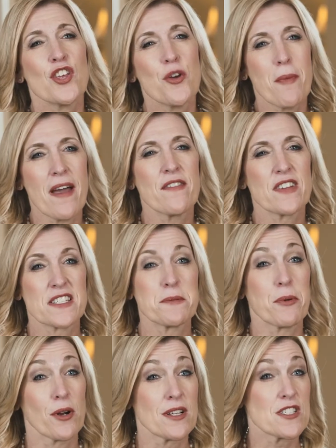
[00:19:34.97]
You may have
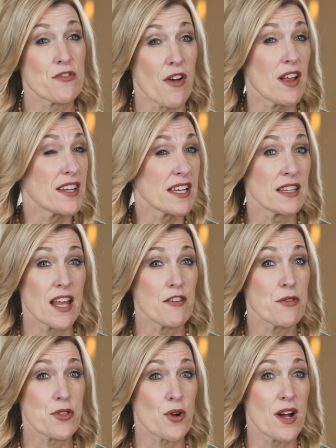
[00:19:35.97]
experienced falling in
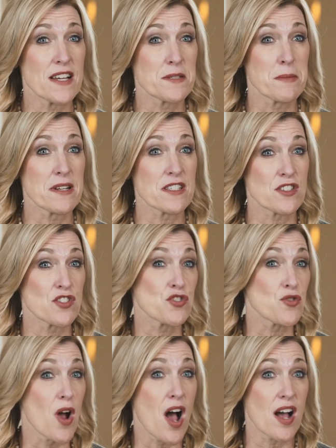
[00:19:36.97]
love with your husband as a
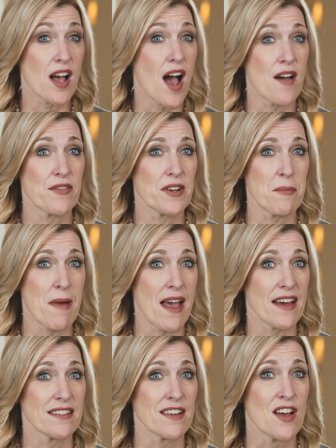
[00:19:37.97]
strong, confident
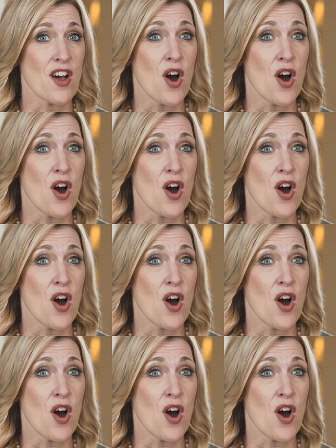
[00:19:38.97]
man,